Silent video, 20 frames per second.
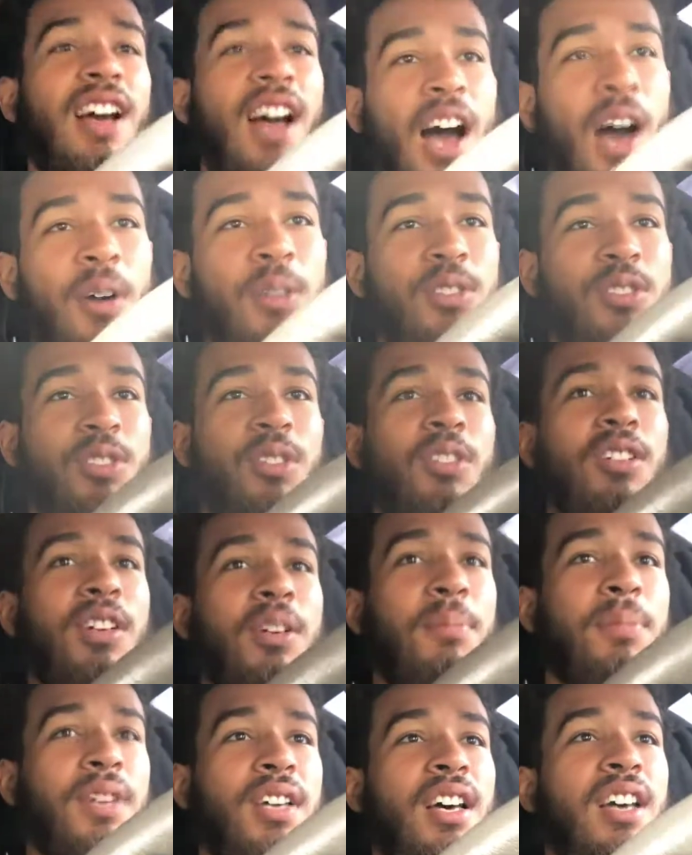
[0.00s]
I was doing
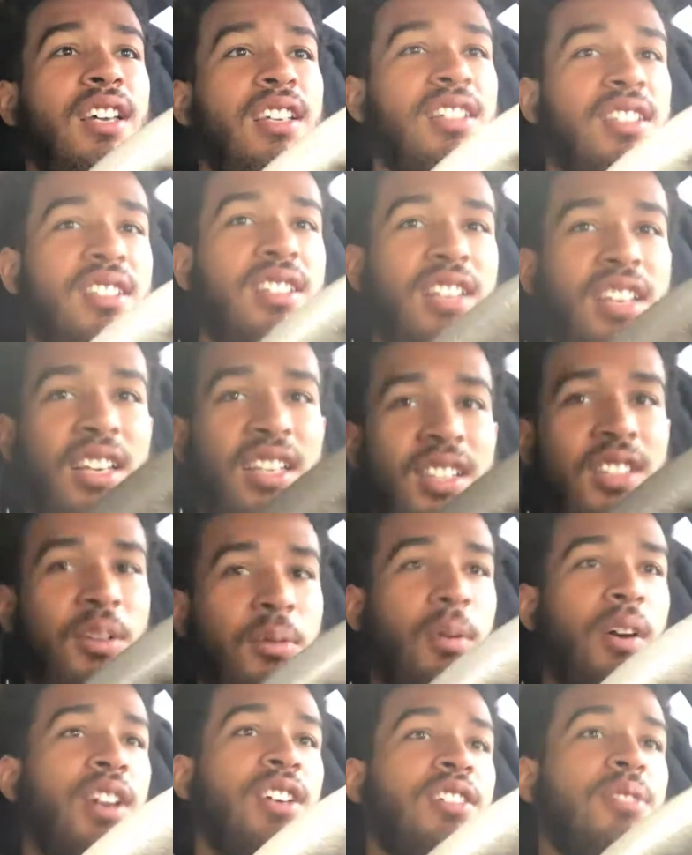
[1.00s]
it because there
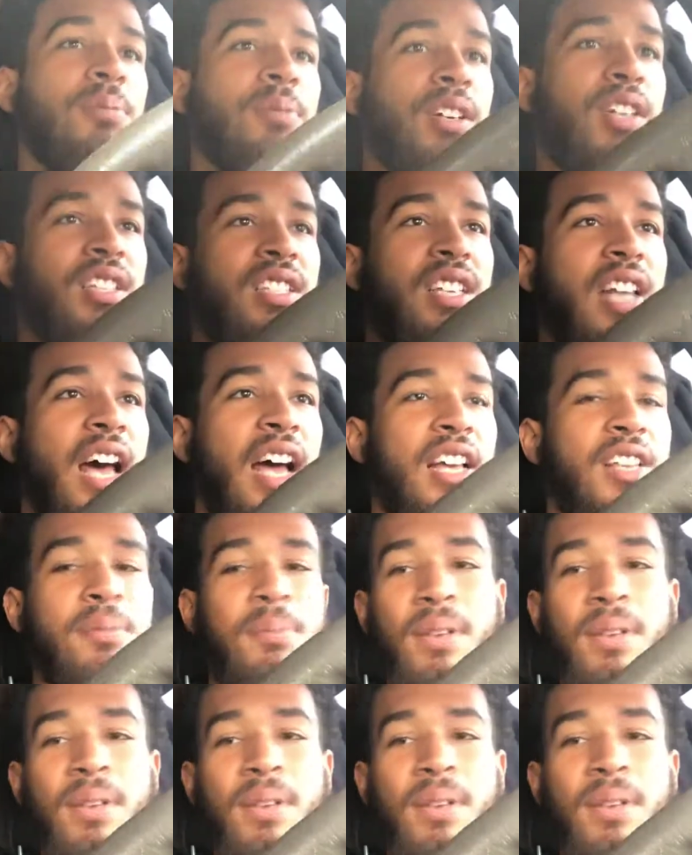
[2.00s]
were some good times,